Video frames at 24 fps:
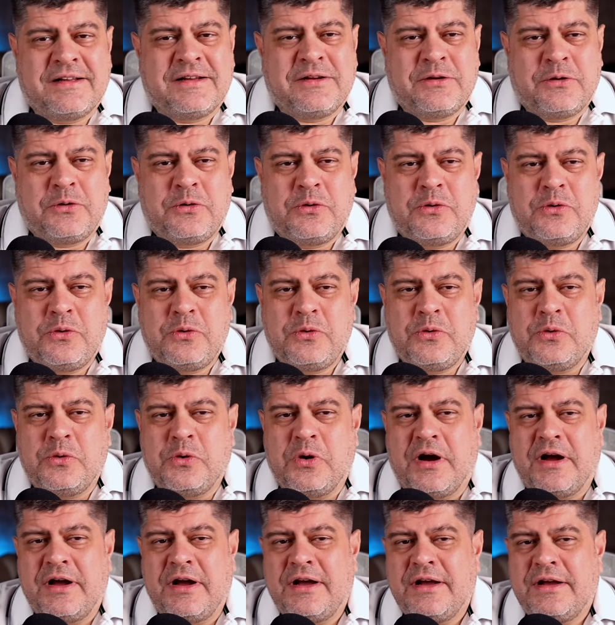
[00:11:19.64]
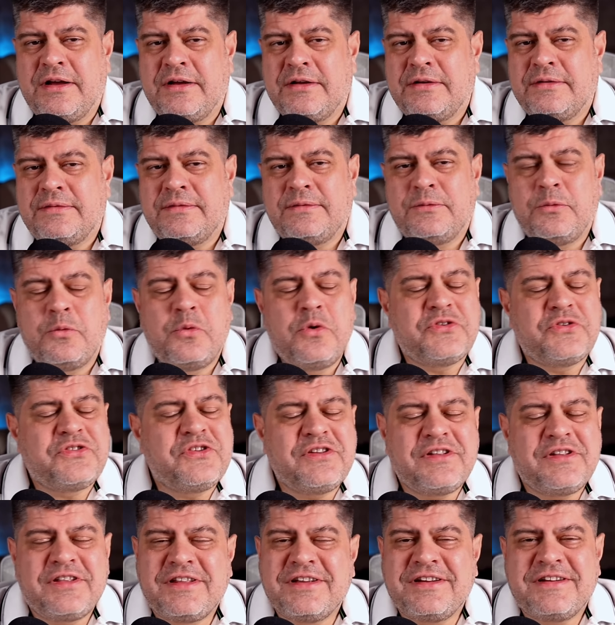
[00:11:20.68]
Ooh,
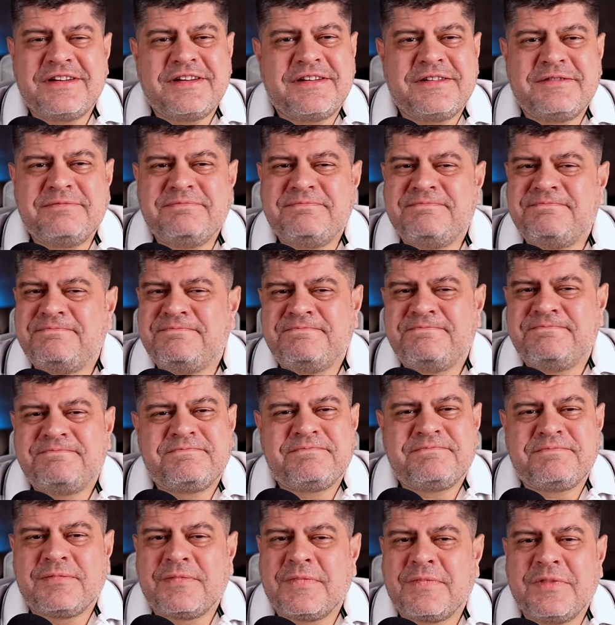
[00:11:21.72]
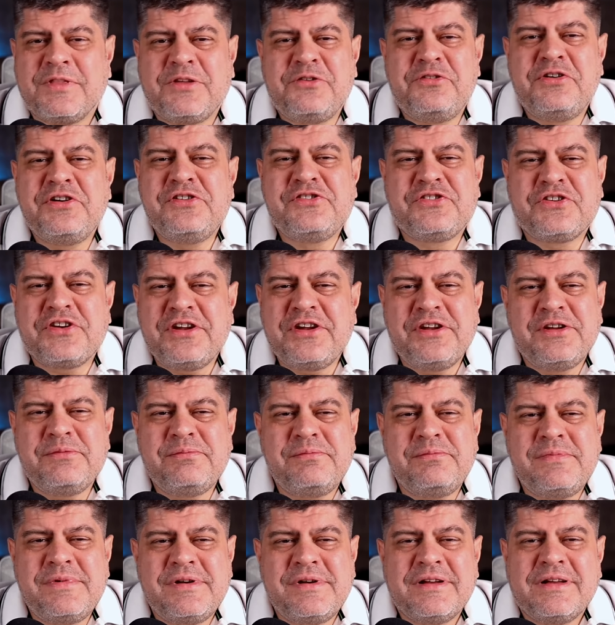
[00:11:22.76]
wasn't the
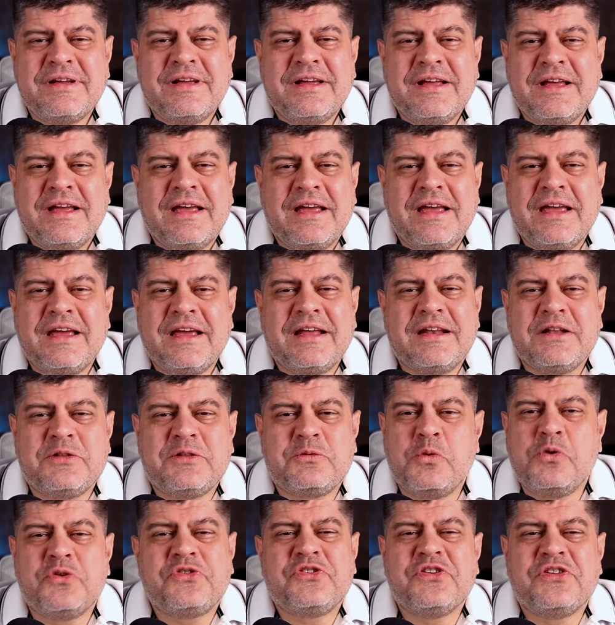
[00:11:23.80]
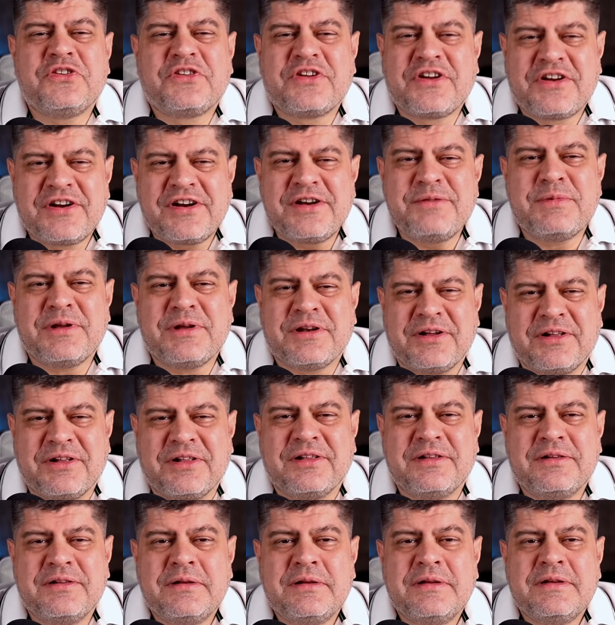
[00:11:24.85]
regime, and it wasn't
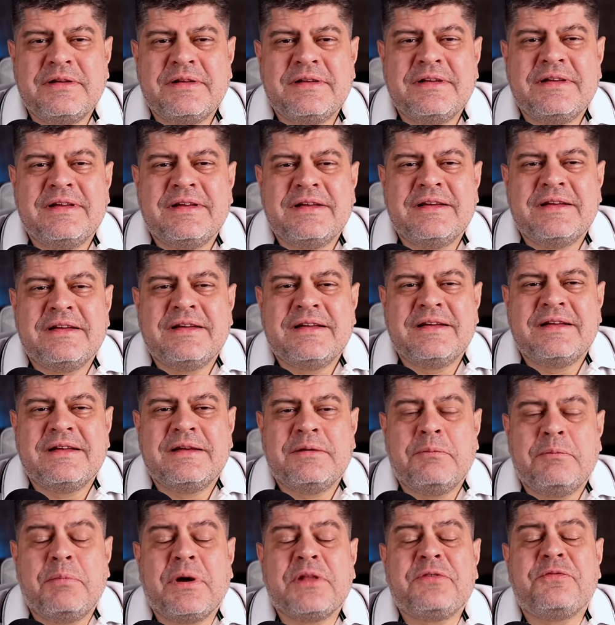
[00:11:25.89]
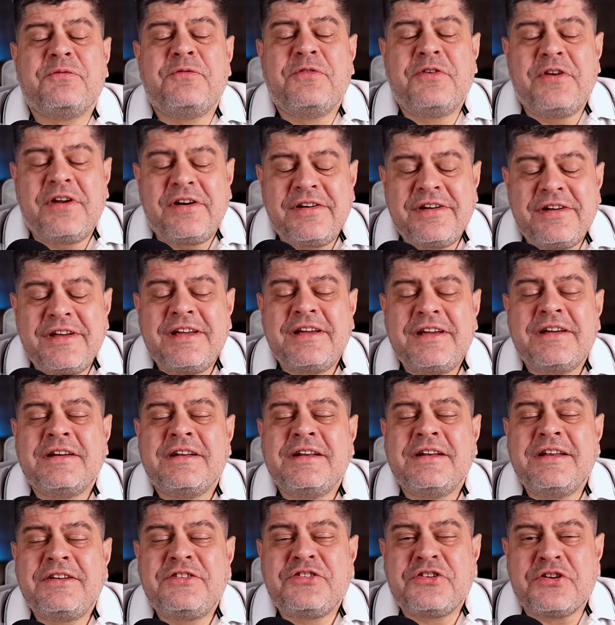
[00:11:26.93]
criminal, but very
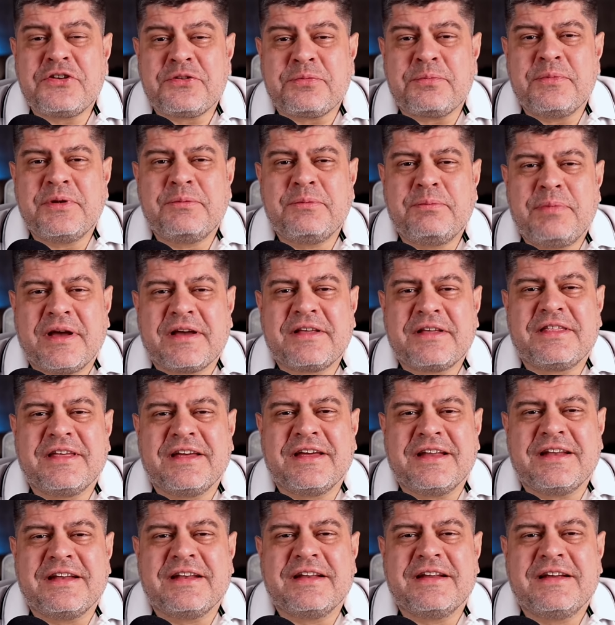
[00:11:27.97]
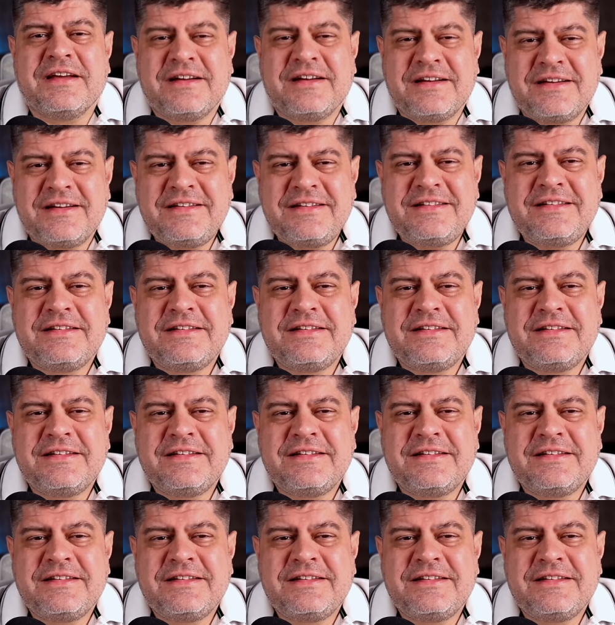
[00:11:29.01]
legitimate back then, huh?